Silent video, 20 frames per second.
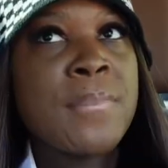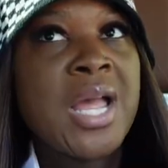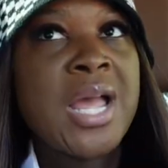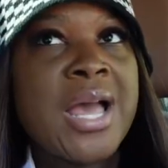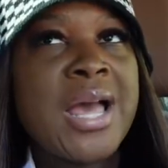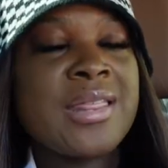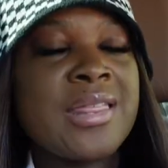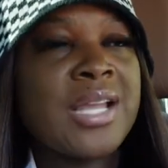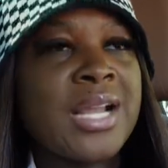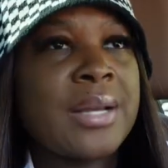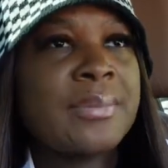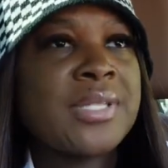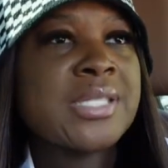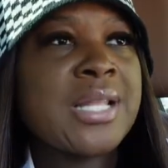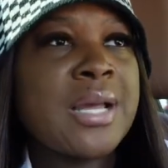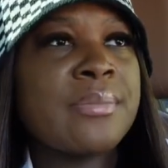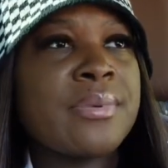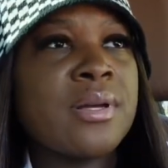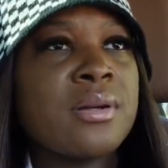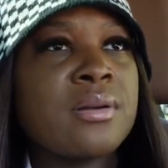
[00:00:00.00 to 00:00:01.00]
I think I'm gonna
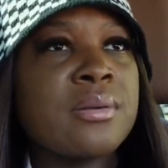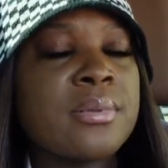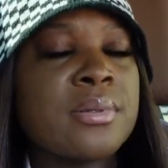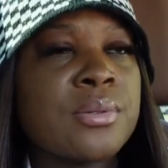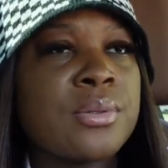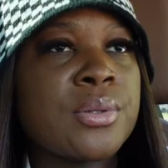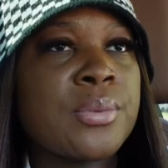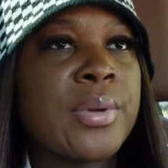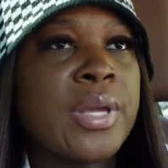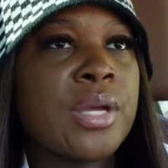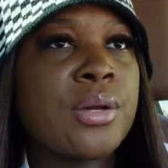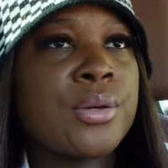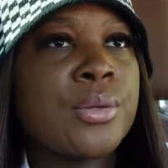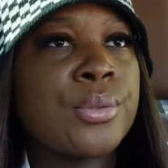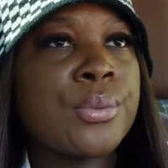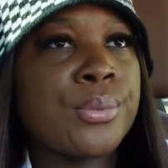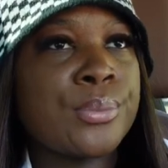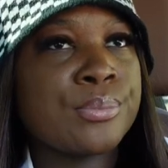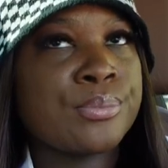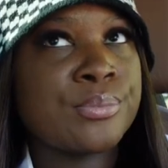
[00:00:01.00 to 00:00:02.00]
stop at Urban on the way
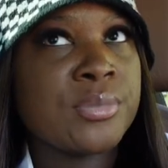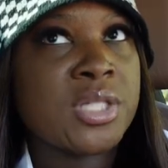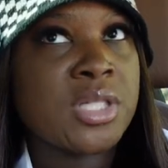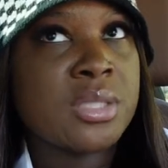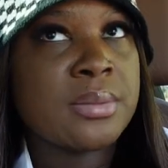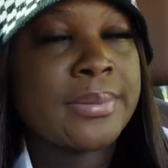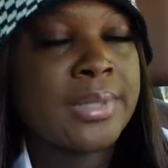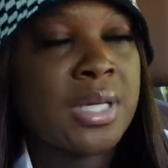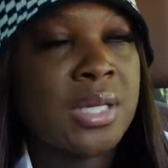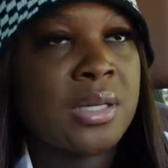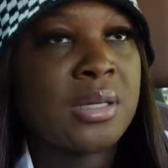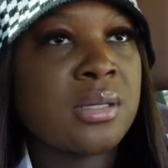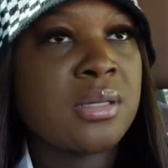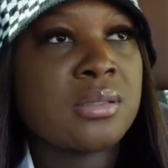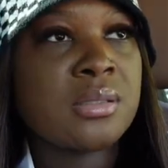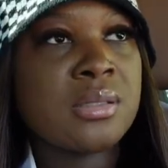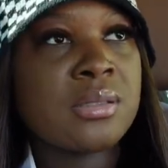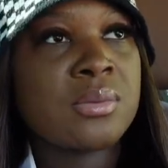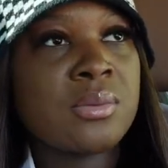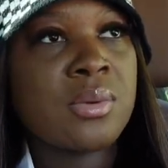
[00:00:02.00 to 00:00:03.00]
home just because
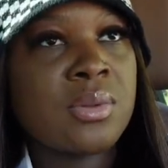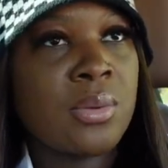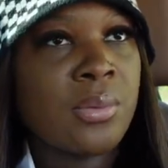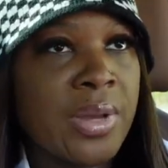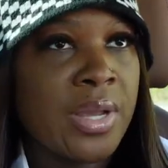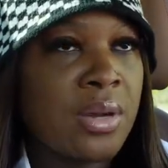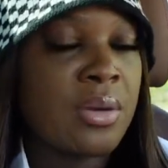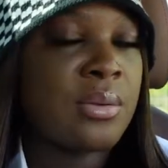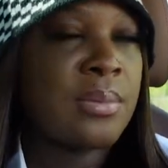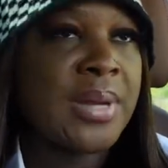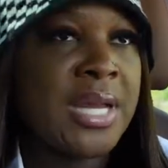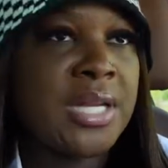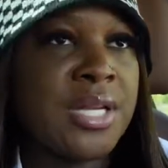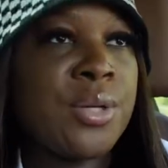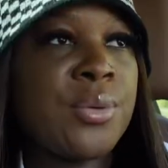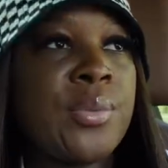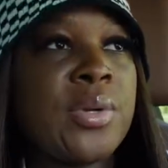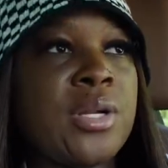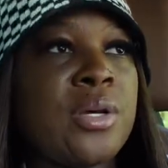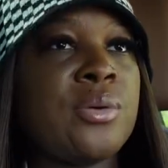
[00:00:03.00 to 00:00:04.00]
it's on the way home. I
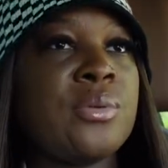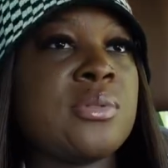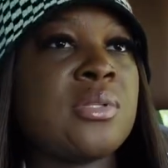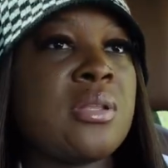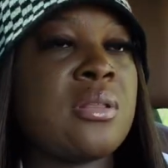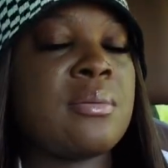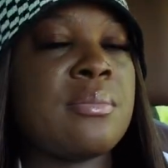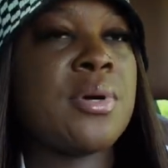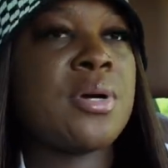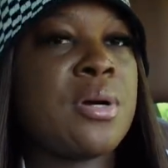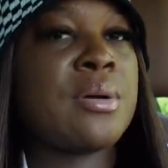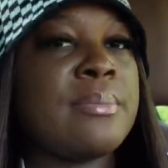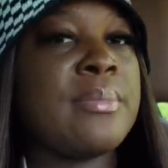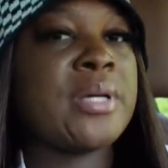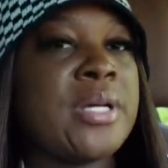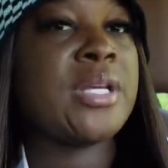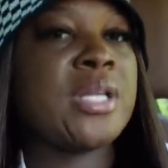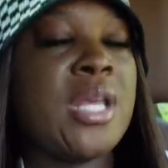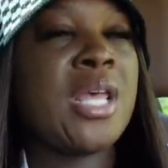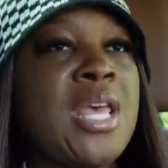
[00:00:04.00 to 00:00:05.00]
did want to go to the mall,
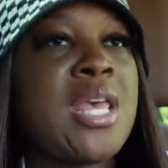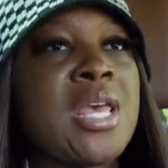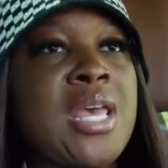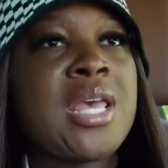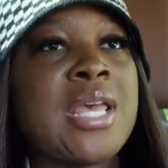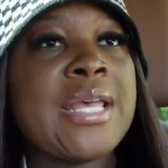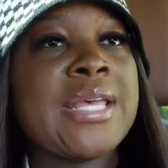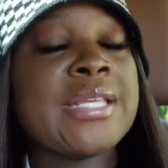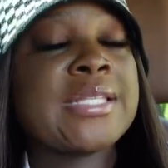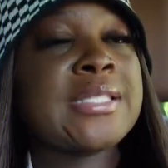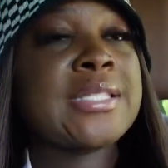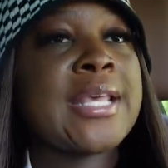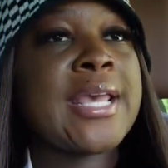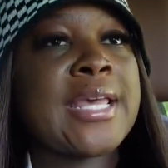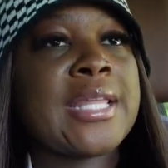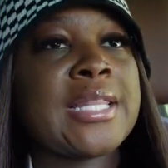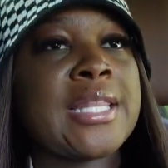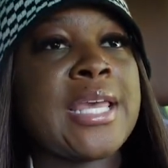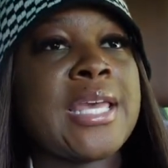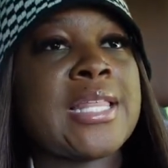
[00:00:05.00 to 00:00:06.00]
but it's
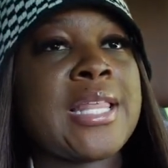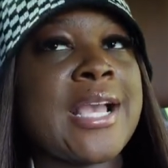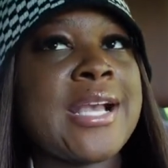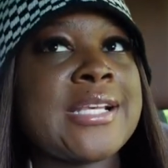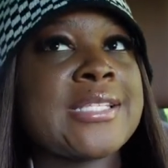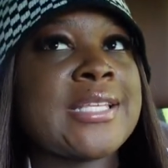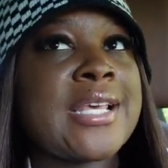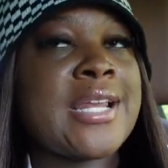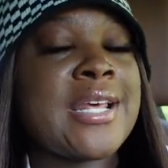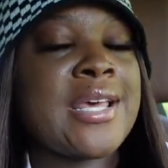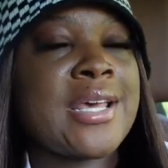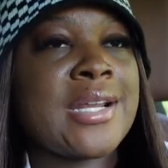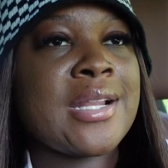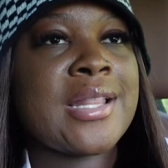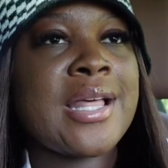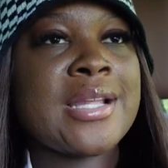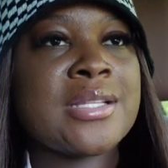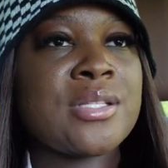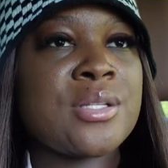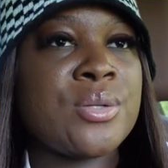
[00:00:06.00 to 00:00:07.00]
getting late. Like I said, I had a
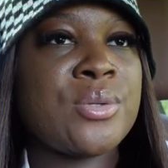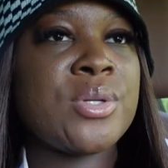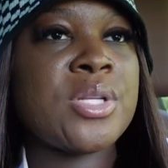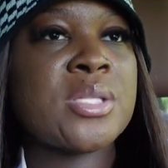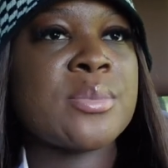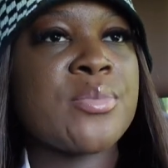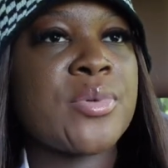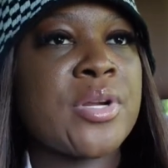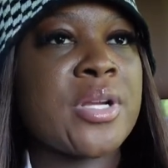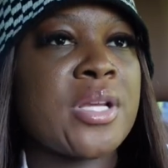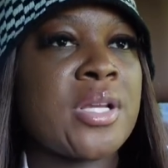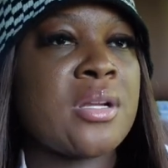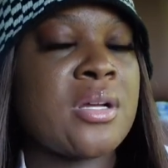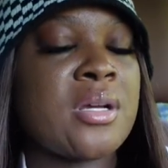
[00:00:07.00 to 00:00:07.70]
lot to do this morning.